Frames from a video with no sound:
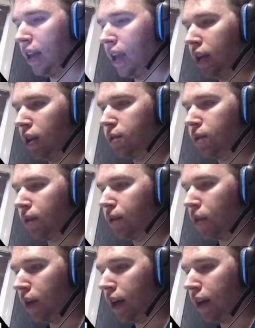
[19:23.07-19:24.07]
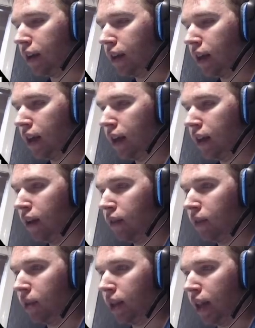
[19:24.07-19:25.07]
get those for free
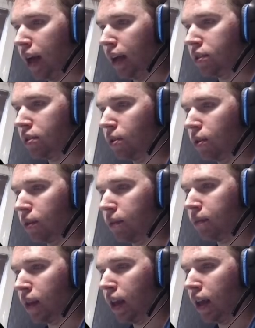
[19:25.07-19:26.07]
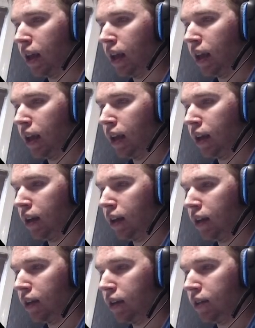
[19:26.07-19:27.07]
from the alliance store.
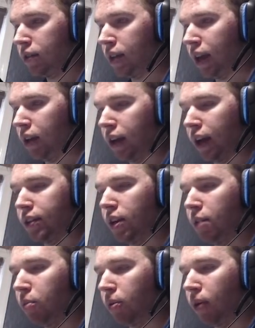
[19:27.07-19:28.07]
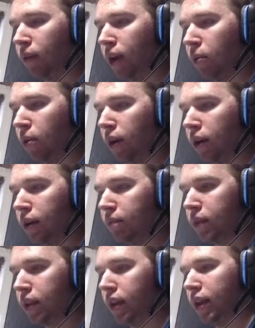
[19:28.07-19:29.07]
It's like, look, I can teleport wherever I want.
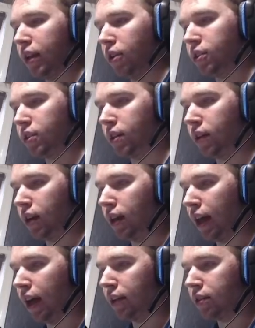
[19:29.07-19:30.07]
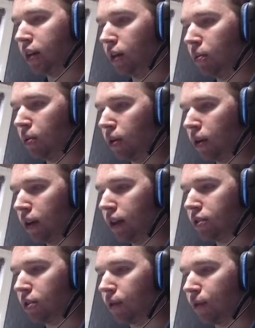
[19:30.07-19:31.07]
It uses an alliance teleport.
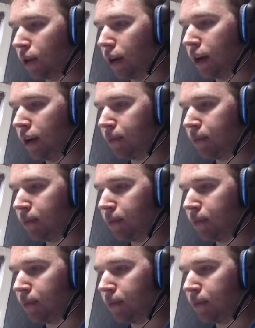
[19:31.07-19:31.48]
These are free.